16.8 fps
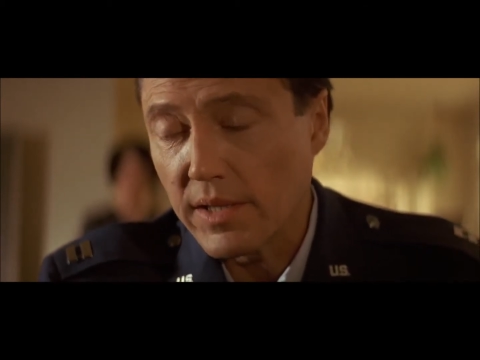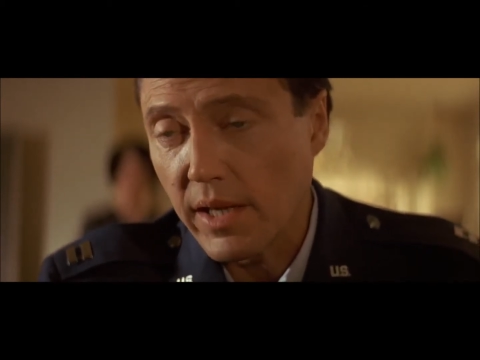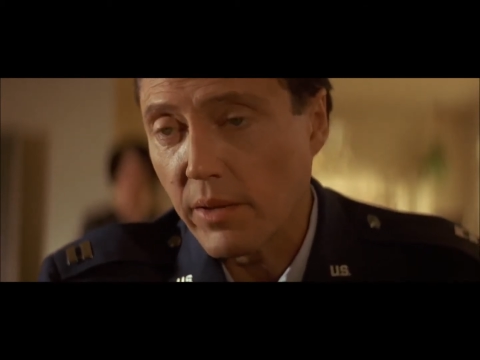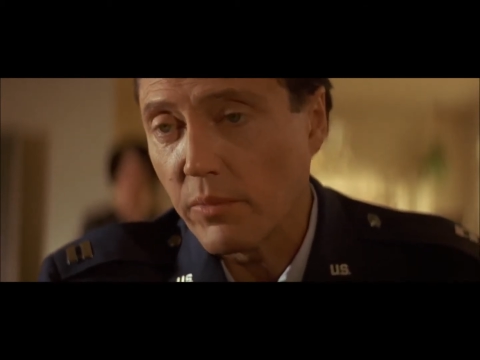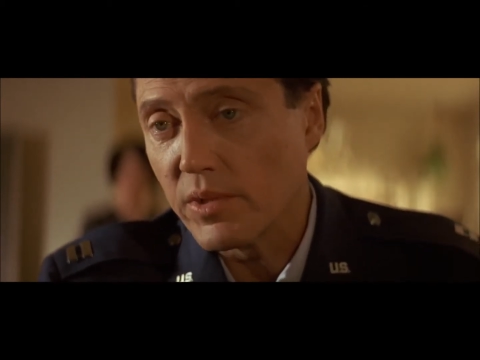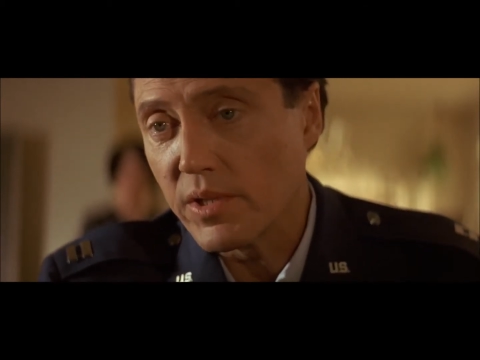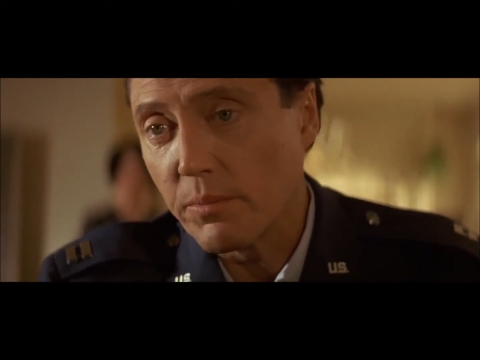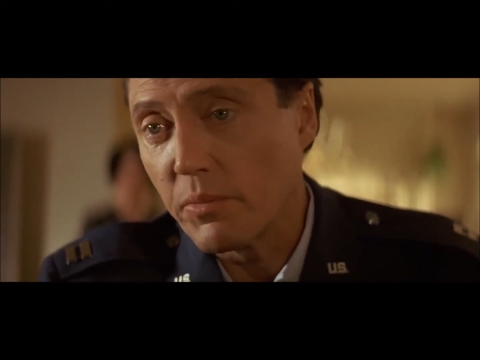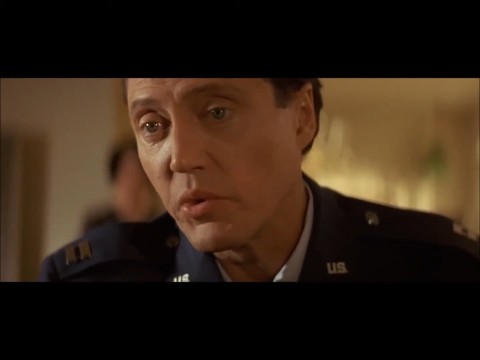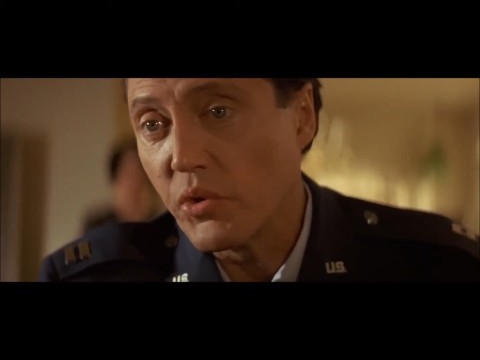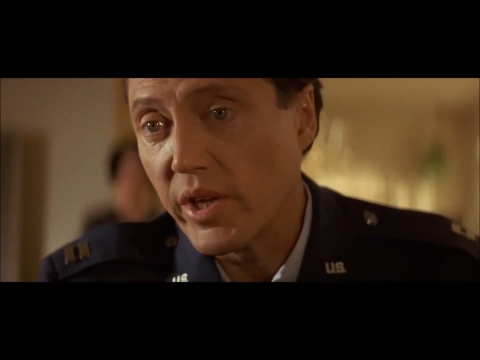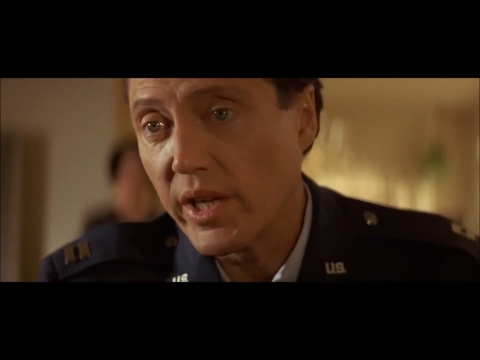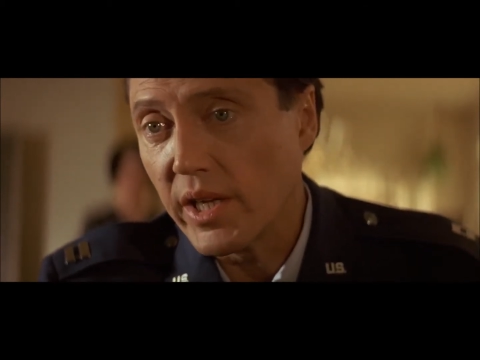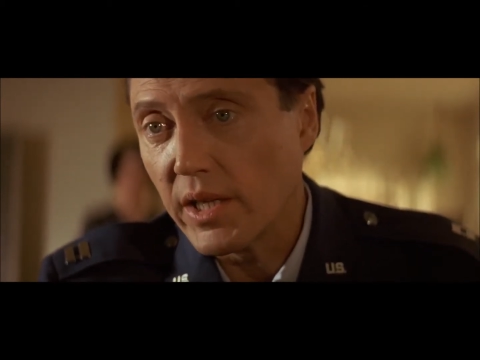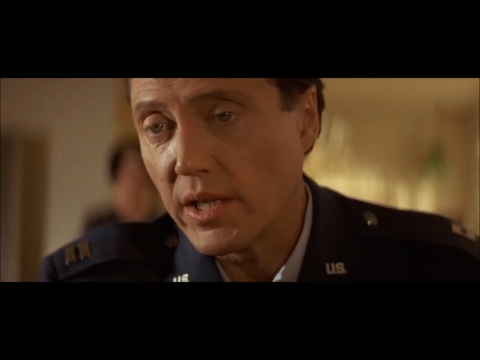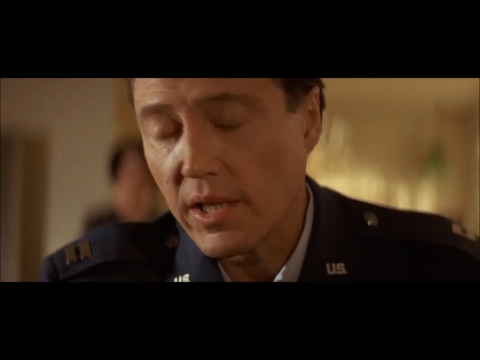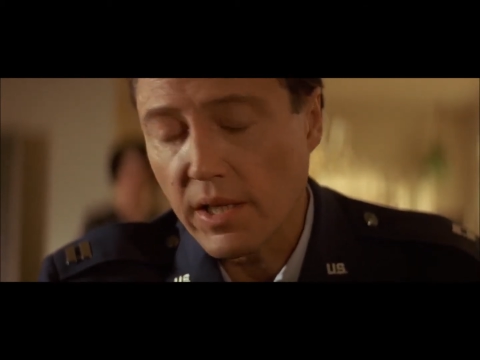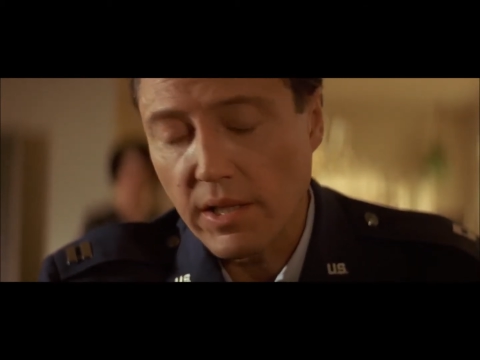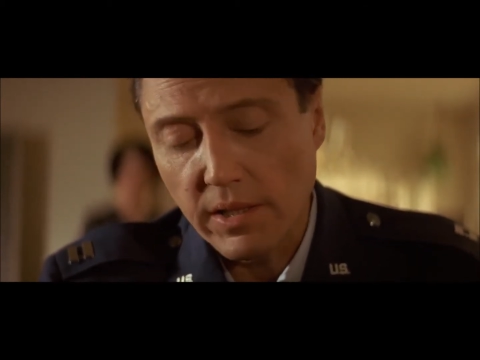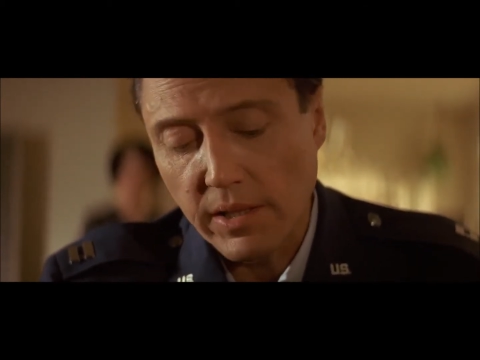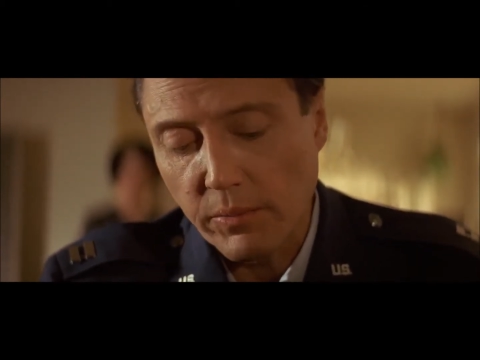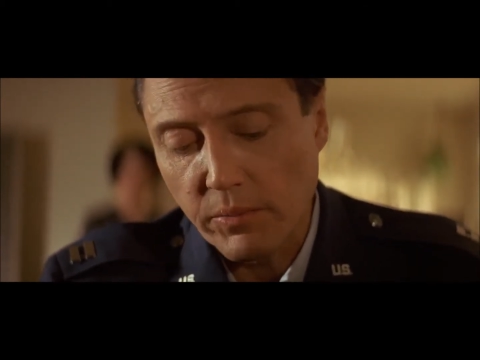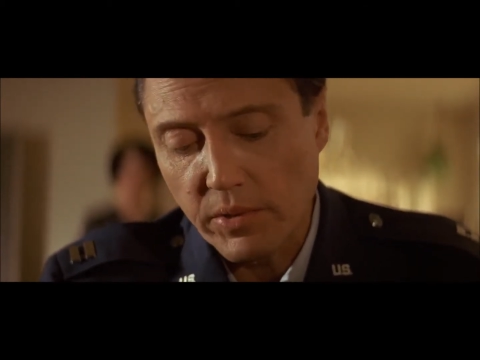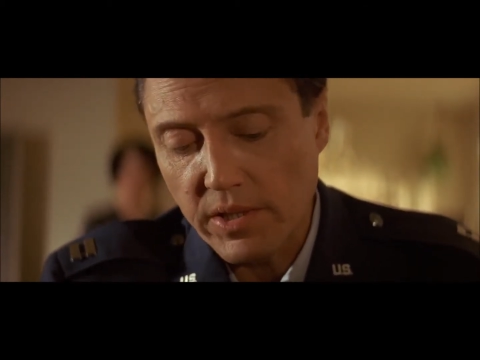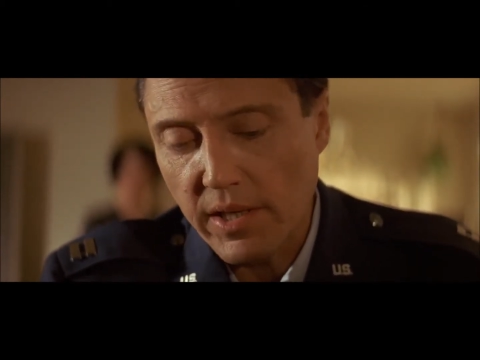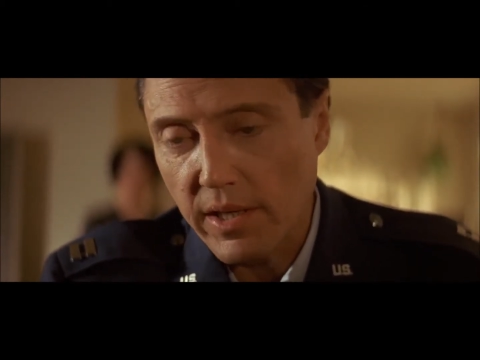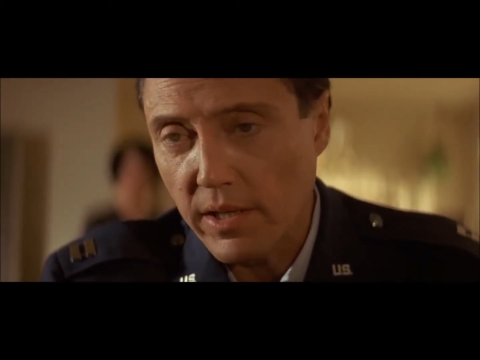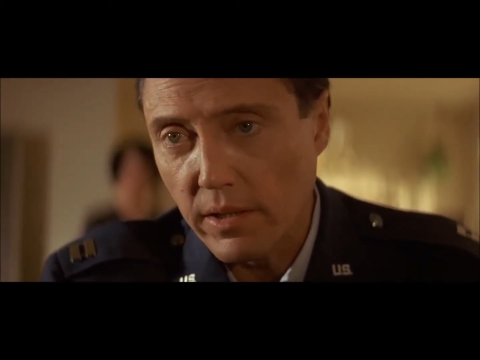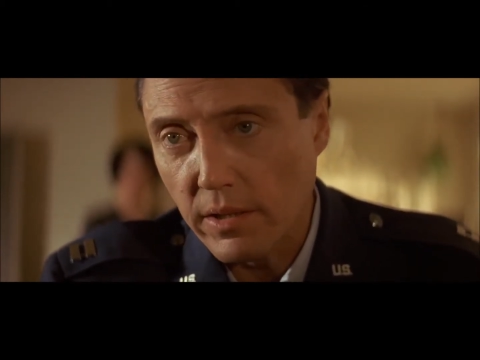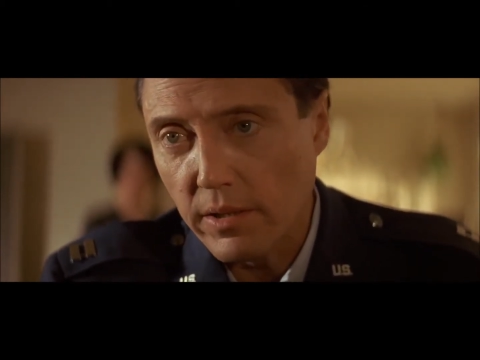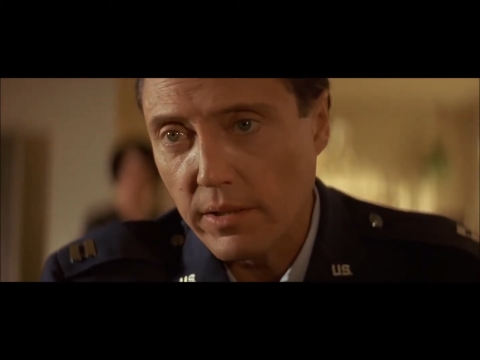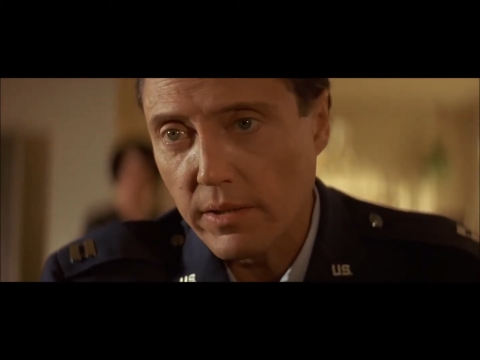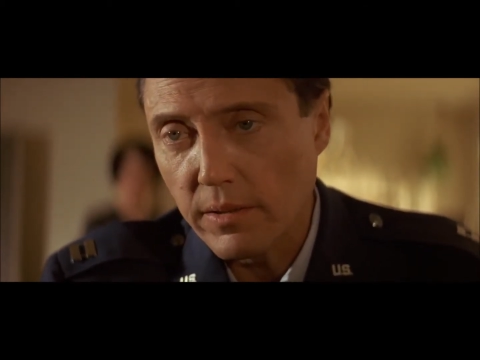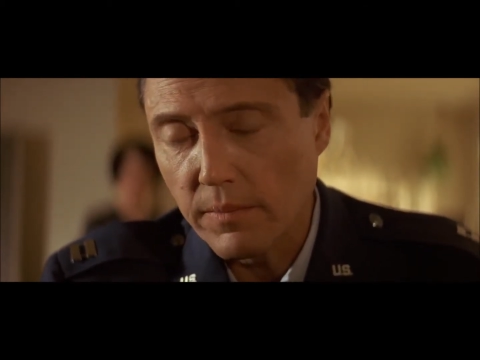Dane was a Marine, and he was
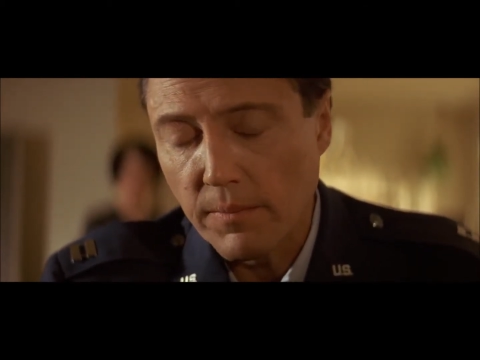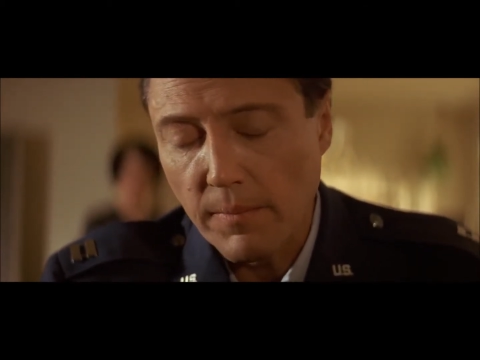killed,